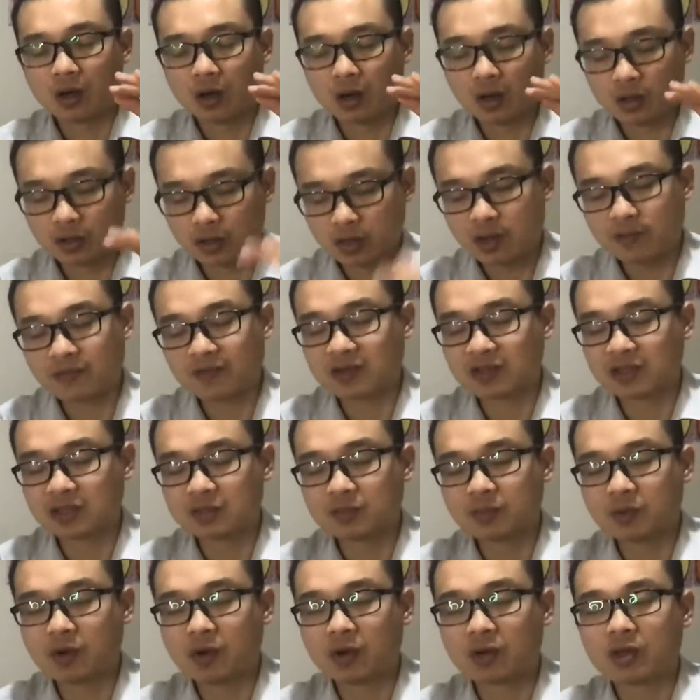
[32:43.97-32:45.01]
On top of this
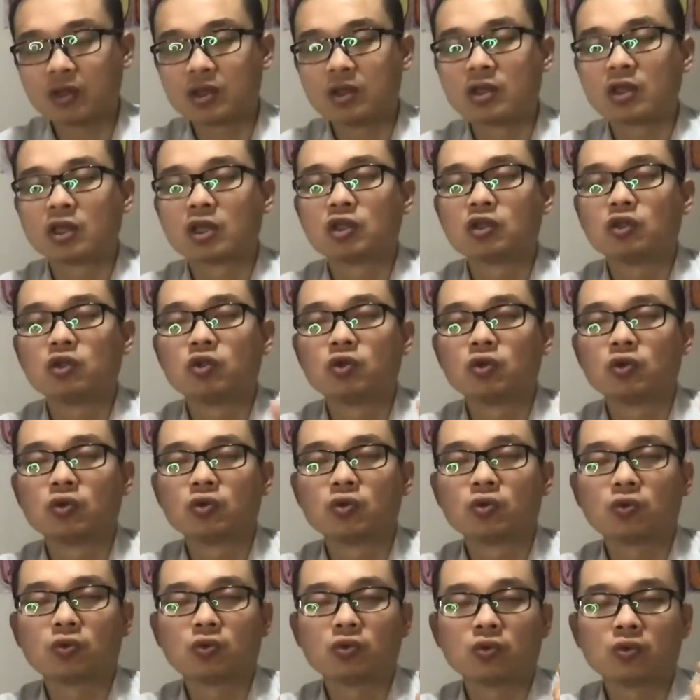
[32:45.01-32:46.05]
point, you can
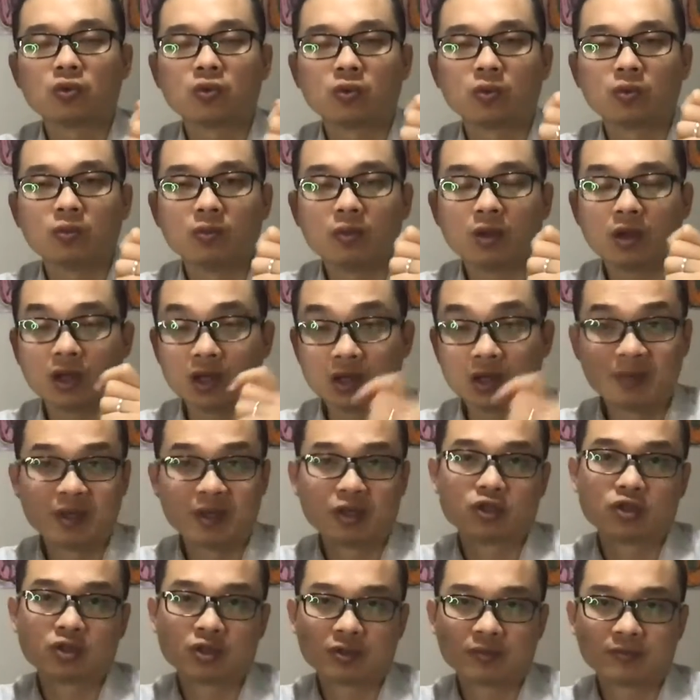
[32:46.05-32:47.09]
do
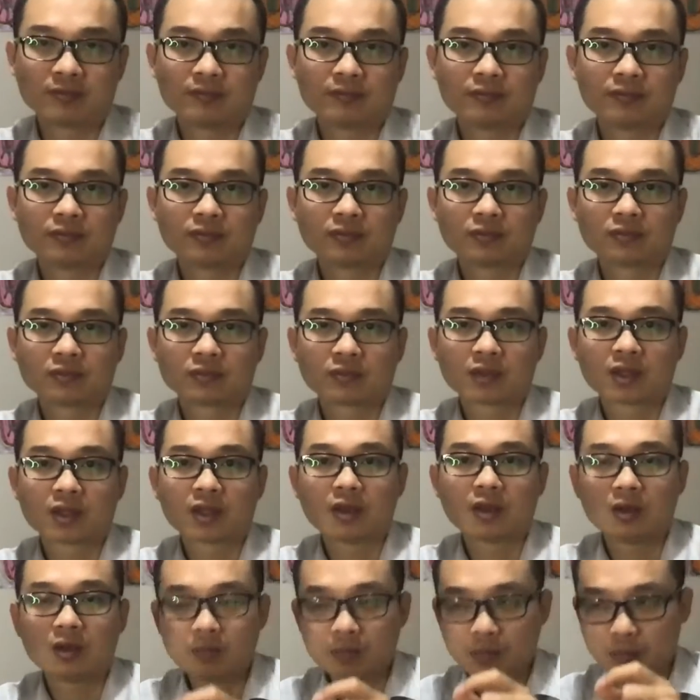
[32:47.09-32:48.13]
image.
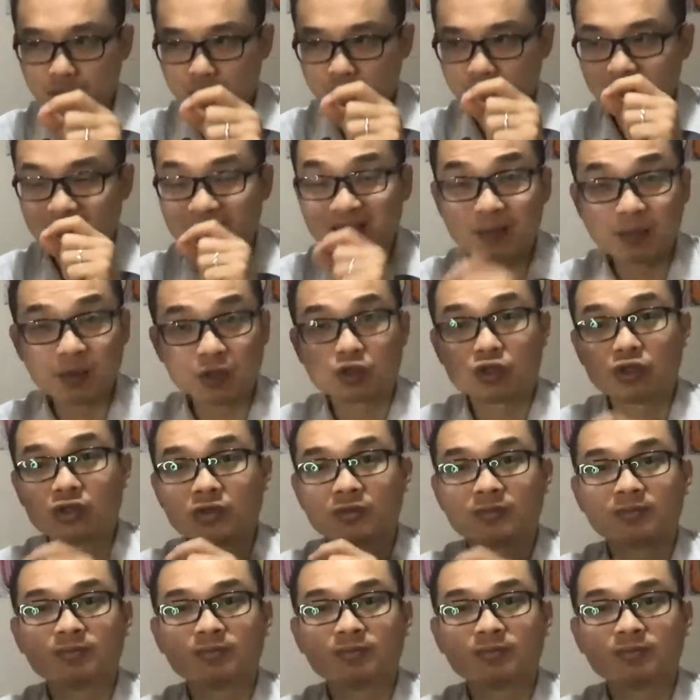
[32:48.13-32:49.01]
Put on image.